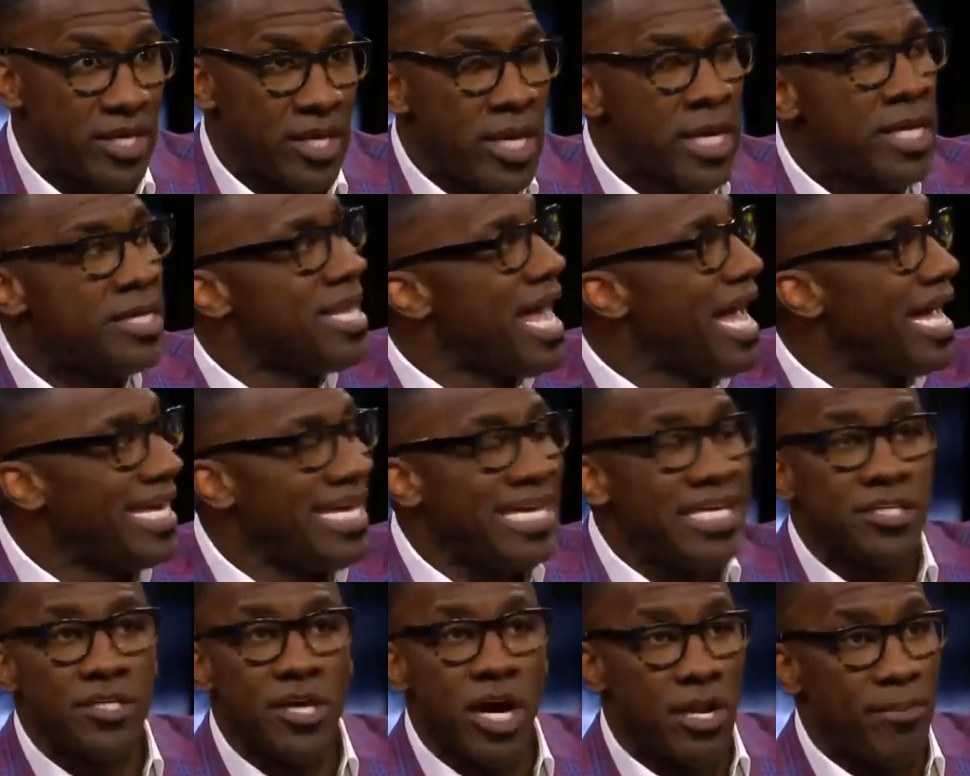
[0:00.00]
Now,
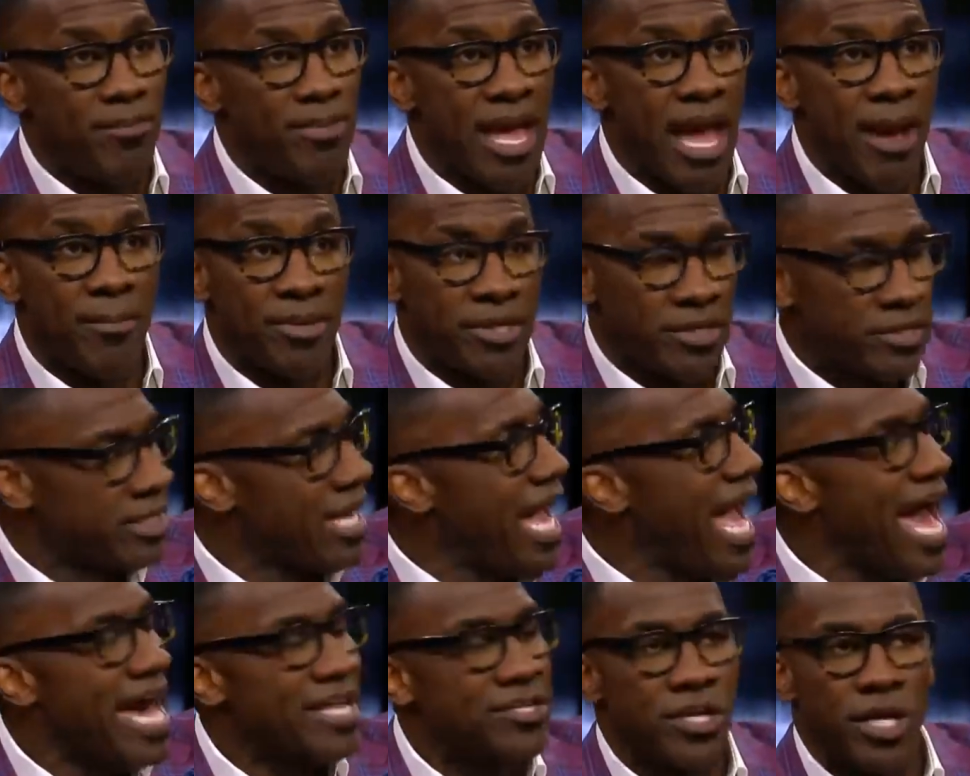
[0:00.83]
he's going to be able to,
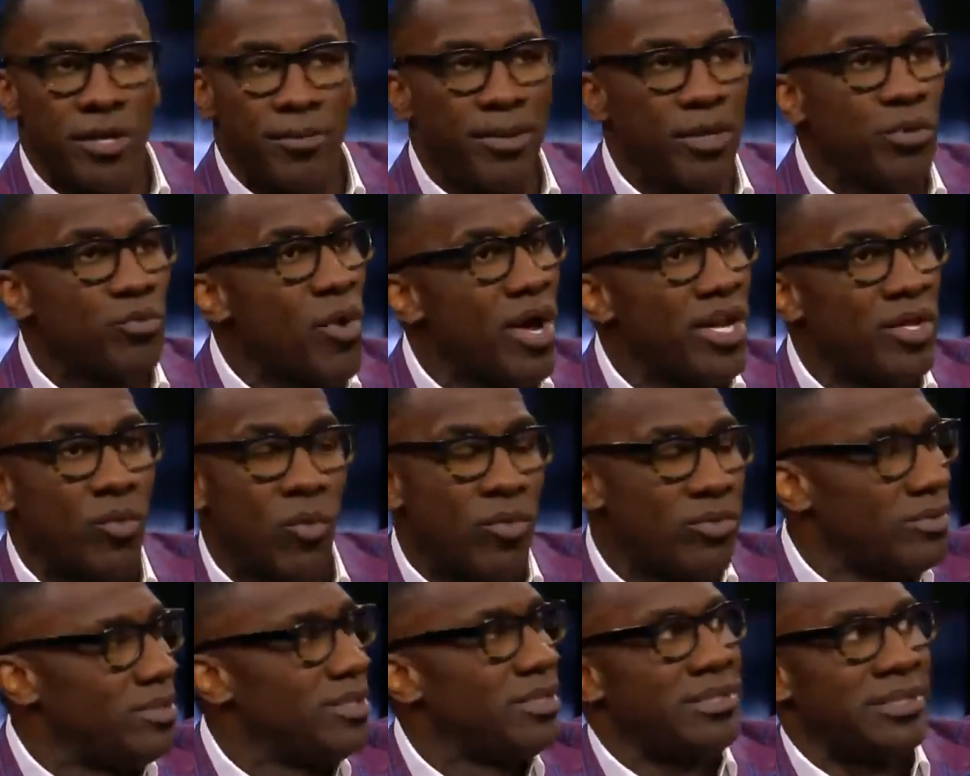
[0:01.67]
guys are going to be running
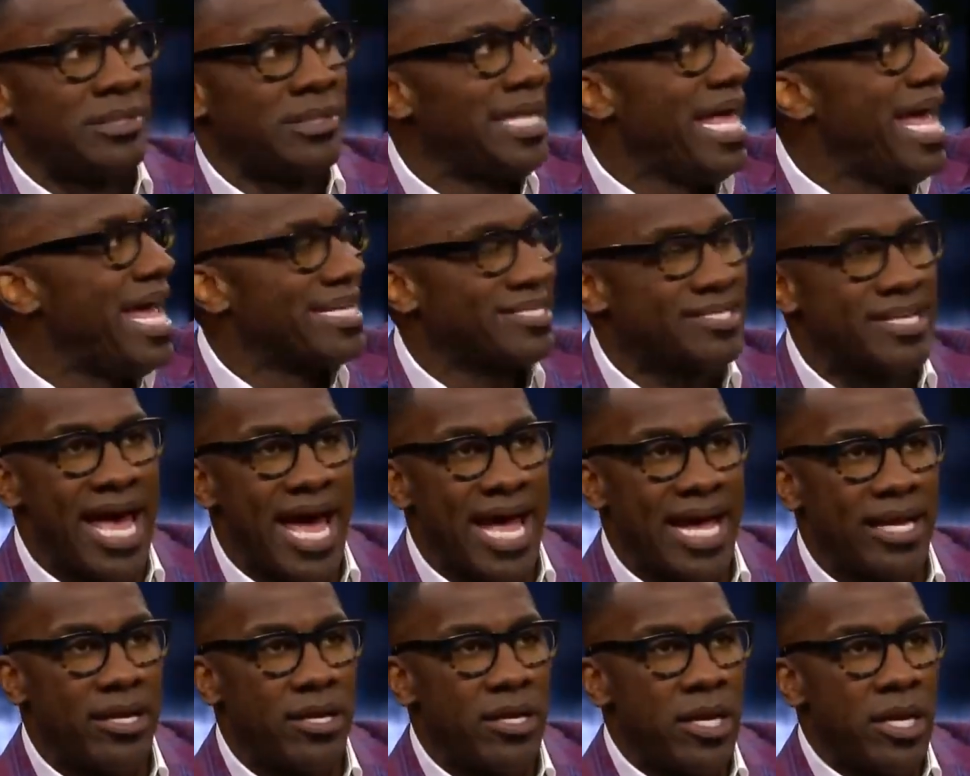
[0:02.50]
last night.